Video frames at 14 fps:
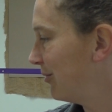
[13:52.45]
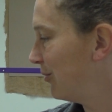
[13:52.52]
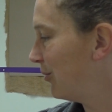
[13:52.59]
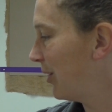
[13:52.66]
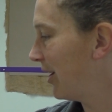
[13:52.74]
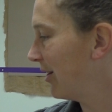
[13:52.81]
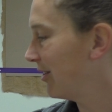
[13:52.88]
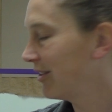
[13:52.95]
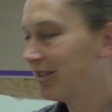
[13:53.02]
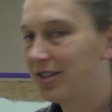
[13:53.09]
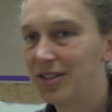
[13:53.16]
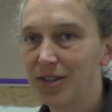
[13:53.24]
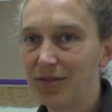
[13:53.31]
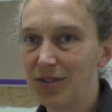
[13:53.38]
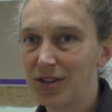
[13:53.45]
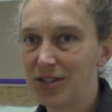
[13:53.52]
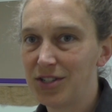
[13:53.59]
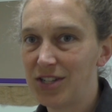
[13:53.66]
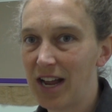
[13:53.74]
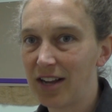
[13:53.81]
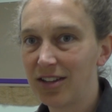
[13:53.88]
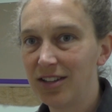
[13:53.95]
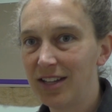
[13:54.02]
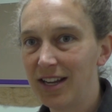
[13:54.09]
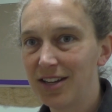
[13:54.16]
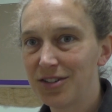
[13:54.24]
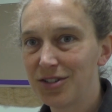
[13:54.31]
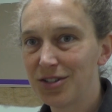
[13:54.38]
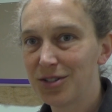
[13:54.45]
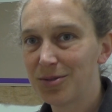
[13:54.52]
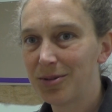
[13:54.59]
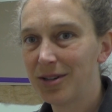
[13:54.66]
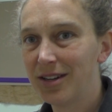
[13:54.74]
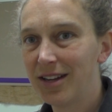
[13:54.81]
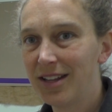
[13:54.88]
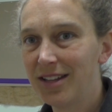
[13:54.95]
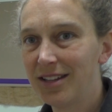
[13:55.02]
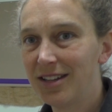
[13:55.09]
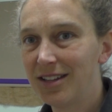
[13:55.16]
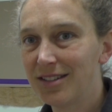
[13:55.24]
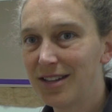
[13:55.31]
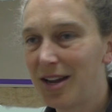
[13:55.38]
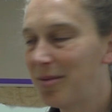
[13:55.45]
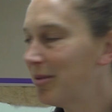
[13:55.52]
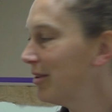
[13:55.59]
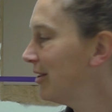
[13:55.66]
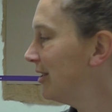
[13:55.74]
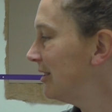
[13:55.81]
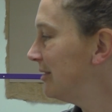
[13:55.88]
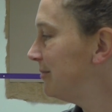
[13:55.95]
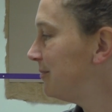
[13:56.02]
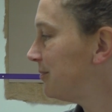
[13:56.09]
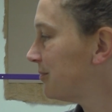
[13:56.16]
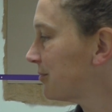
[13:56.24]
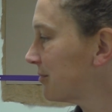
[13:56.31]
where the different jack-o'-lanterns were in his neighborhood,